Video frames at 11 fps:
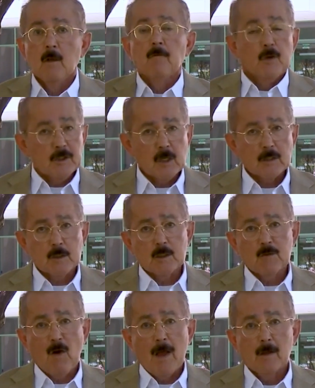For the
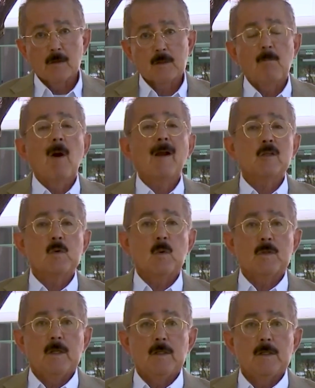Justice Files, Marcus
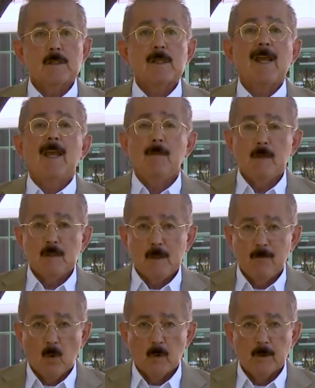Ortiz, ABC
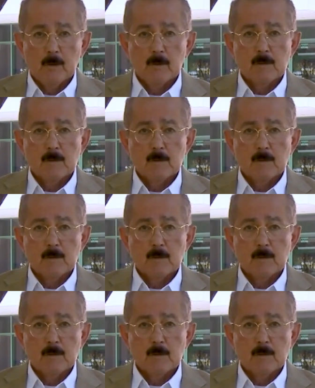4 News.